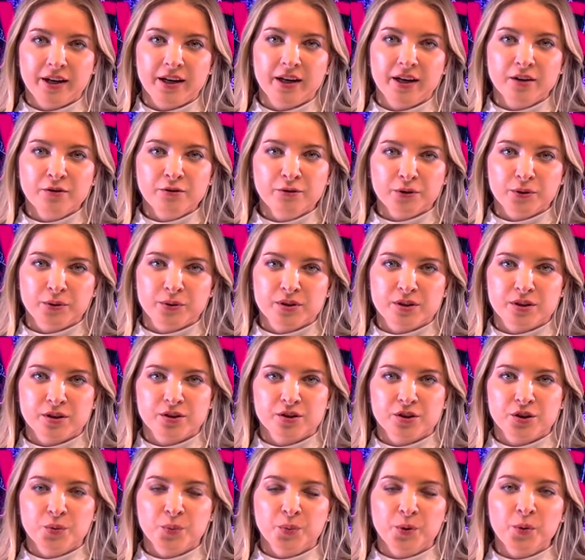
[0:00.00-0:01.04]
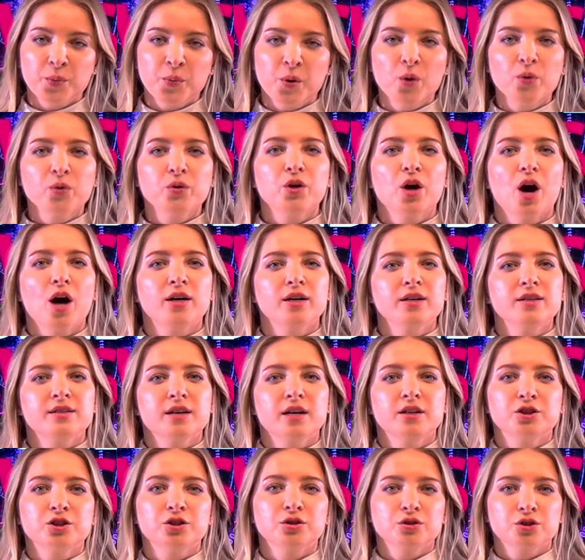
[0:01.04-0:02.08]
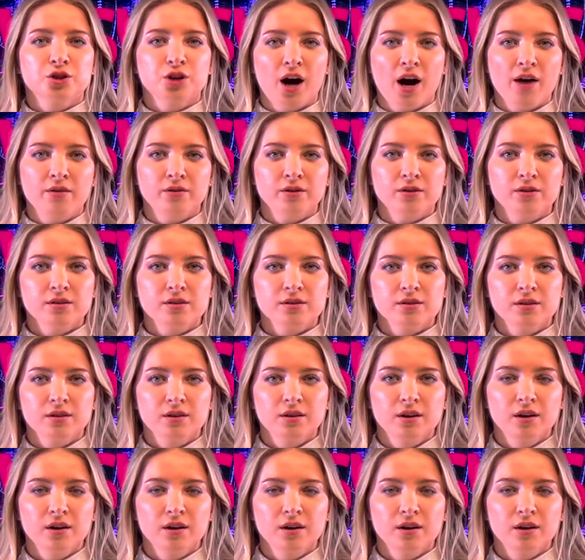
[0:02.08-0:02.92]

influencers to promote non-essential travels.